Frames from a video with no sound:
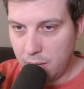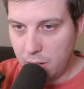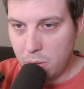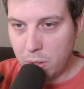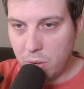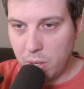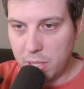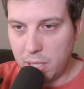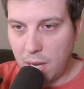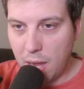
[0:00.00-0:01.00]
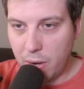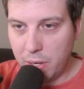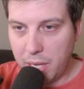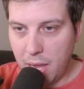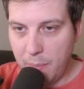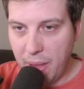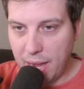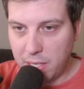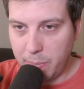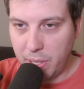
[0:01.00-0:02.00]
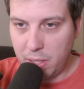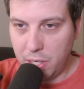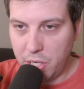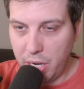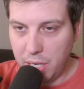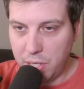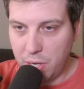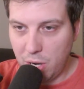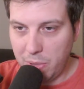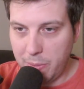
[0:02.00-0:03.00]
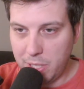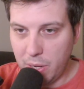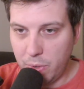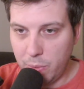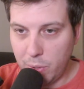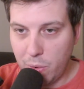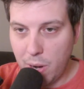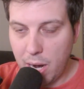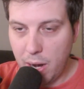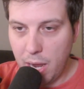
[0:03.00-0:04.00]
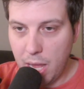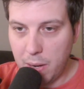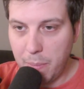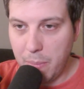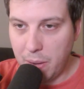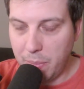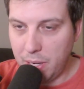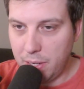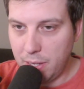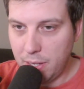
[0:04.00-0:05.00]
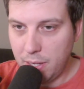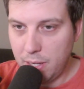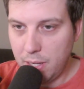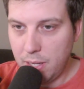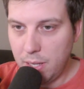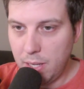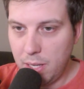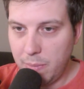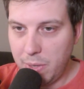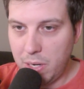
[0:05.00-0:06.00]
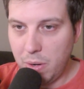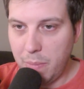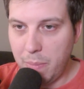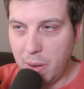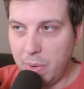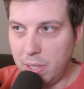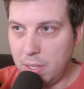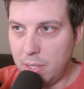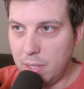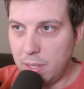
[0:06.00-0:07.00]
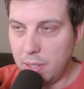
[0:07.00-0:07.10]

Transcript: Coca-Cola says Congress can't pass a bill to change term limits. It would require an amendment. But don't amendments